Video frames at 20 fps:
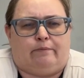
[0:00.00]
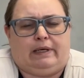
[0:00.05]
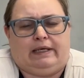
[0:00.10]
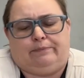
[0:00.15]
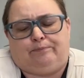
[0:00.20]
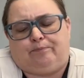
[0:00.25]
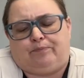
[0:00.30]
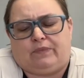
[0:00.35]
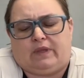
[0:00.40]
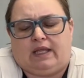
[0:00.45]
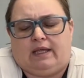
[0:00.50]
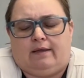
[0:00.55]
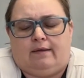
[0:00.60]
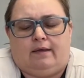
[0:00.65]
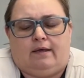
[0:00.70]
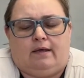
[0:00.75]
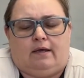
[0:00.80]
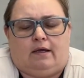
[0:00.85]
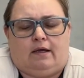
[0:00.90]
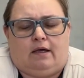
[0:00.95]
But
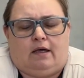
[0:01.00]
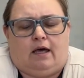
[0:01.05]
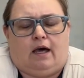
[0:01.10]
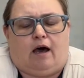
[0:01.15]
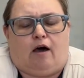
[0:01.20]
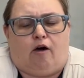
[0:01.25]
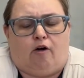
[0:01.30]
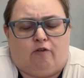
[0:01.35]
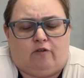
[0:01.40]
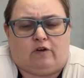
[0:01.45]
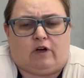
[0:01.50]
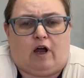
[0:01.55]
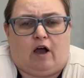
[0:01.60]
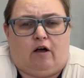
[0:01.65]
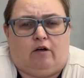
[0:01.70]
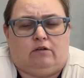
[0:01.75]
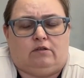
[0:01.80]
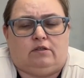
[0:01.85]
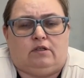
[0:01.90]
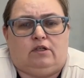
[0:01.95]

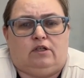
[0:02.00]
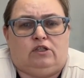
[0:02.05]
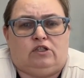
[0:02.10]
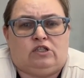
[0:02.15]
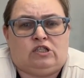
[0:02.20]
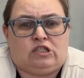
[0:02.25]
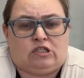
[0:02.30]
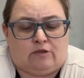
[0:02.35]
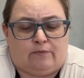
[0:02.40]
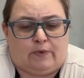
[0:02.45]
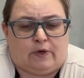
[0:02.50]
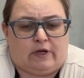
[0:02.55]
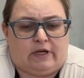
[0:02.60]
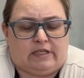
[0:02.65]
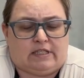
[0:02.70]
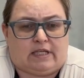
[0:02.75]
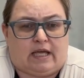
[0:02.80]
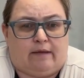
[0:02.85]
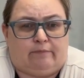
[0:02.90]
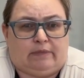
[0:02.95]
overall, super
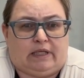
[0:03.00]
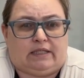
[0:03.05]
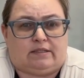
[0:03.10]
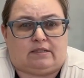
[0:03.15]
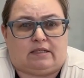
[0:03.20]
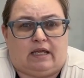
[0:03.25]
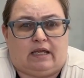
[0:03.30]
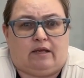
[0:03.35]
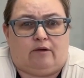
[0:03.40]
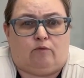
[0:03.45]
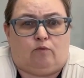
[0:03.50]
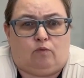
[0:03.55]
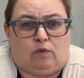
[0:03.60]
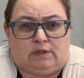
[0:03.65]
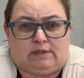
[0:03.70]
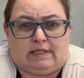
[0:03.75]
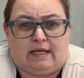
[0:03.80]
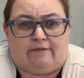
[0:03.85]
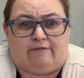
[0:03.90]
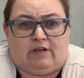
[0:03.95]
great time last night.
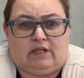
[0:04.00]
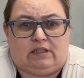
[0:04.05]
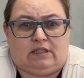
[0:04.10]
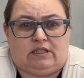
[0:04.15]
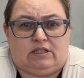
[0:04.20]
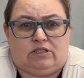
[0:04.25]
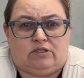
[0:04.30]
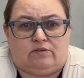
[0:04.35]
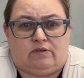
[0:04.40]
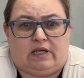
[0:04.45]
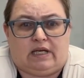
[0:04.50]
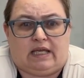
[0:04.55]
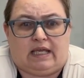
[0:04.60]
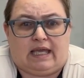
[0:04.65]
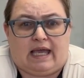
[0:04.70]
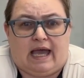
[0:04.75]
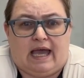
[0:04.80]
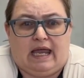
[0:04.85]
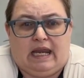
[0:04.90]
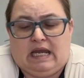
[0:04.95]
We'll definitely do it
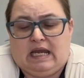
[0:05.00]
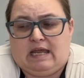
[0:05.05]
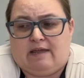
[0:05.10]
again.